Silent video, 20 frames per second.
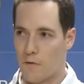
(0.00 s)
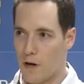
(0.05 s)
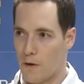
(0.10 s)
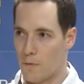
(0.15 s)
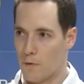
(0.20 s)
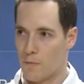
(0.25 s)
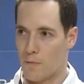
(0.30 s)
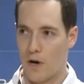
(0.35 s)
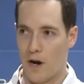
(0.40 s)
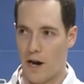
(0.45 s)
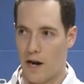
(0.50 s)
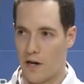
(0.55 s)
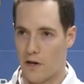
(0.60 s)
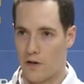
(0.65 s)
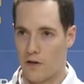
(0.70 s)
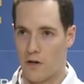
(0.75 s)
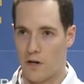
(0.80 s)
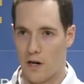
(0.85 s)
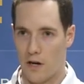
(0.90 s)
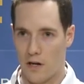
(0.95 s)
Raymond
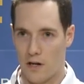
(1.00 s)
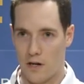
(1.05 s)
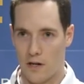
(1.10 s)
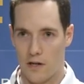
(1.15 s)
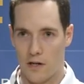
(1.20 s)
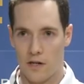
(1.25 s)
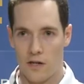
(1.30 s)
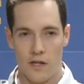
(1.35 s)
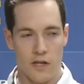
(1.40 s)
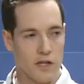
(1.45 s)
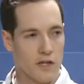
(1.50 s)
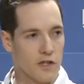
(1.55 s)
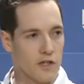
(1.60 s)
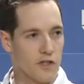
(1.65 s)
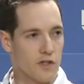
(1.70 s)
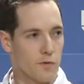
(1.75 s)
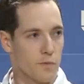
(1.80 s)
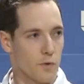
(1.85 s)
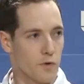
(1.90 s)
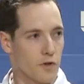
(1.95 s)
Pryor, our
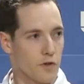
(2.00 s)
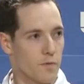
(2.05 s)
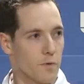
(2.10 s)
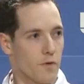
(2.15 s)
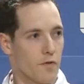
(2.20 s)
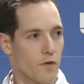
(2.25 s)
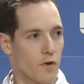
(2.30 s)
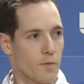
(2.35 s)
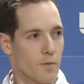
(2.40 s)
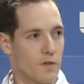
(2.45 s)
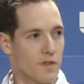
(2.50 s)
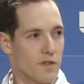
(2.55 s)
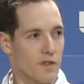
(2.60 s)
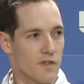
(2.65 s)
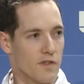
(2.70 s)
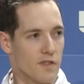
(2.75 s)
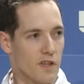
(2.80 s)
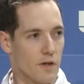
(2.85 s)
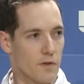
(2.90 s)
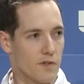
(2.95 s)
sports performance
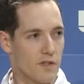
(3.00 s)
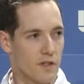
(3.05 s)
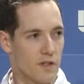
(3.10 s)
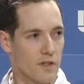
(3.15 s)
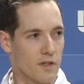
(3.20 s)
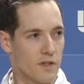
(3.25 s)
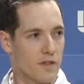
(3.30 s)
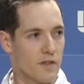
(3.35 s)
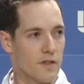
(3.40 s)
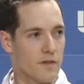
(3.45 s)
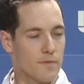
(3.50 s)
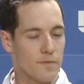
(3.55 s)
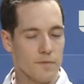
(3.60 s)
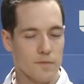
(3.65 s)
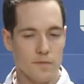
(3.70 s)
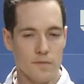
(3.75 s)
consultant.